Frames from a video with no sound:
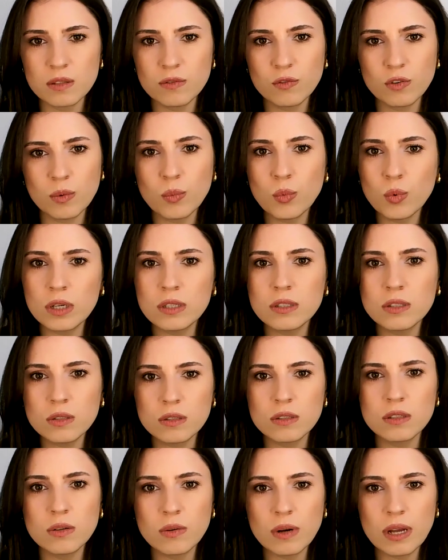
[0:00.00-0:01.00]
From what you
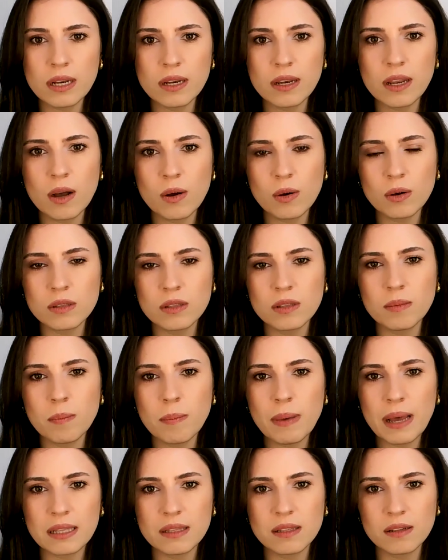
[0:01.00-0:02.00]
see right now on the
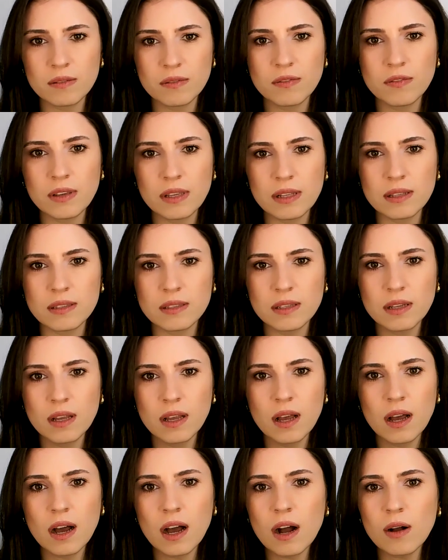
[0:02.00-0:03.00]
battlefield,
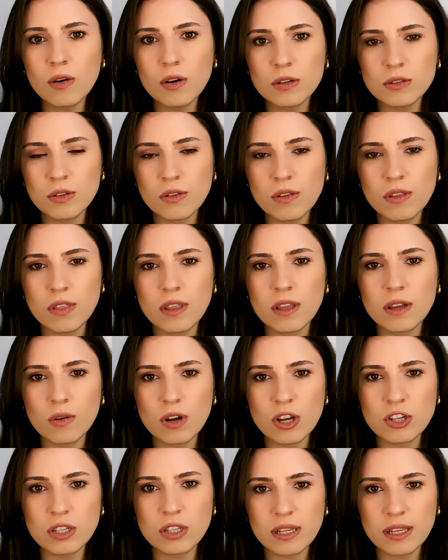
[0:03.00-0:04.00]
how long do you think
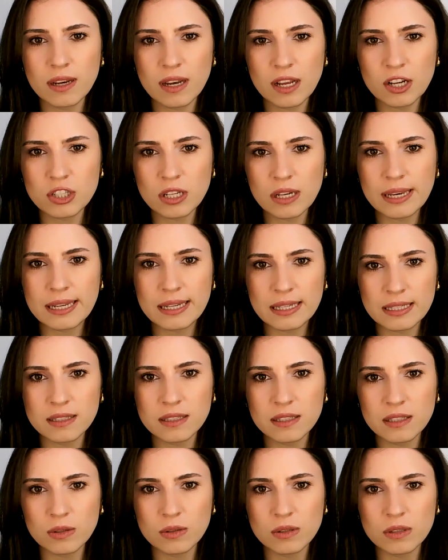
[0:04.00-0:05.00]
Russia can actually
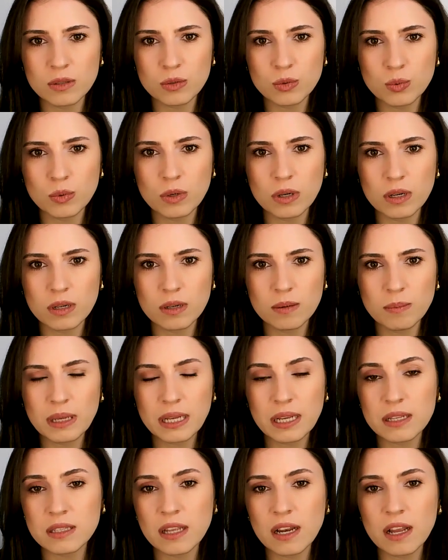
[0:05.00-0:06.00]
continue this war?
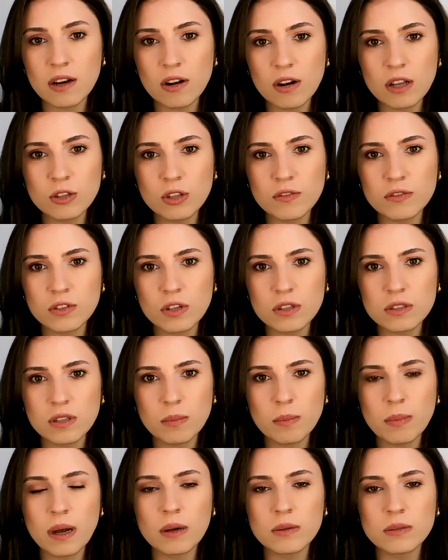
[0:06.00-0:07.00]
Because there are a lot of talks
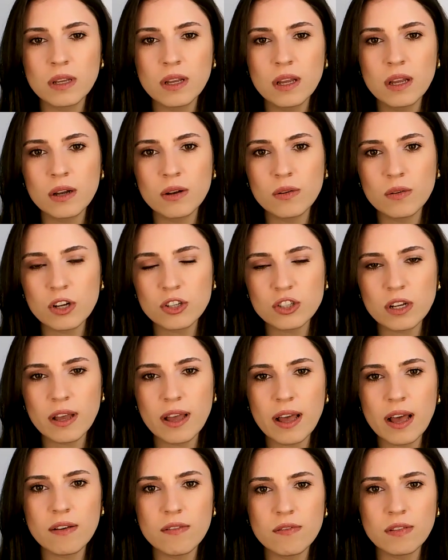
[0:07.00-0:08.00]
about Russia
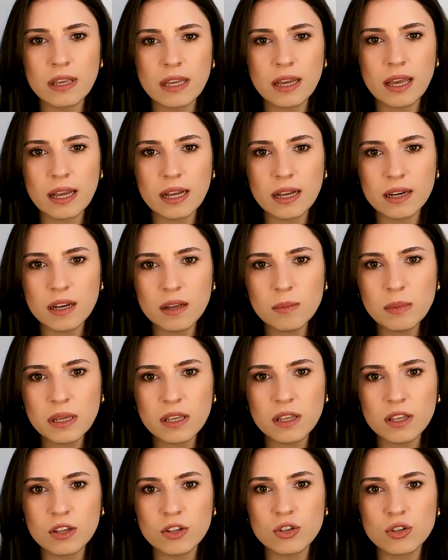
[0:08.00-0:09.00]
having
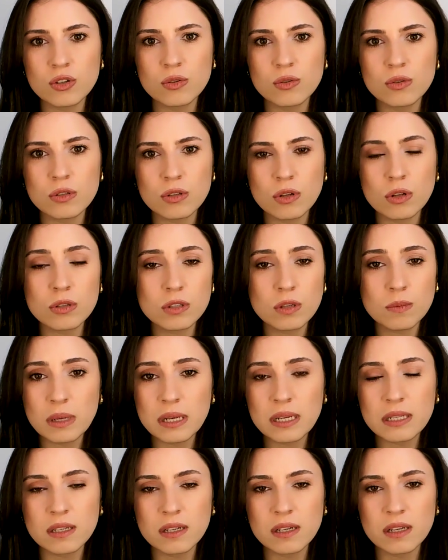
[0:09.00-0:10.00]
economic issues, also
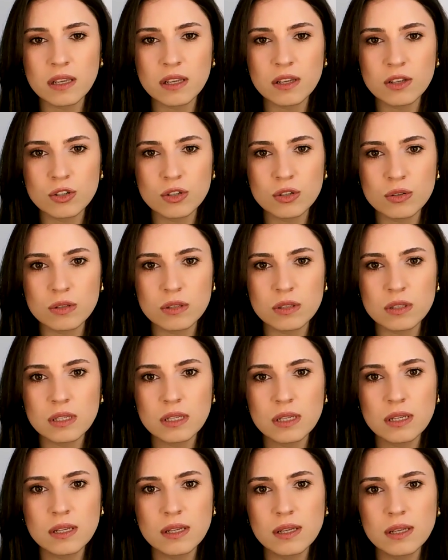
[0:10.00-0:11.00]
military issues.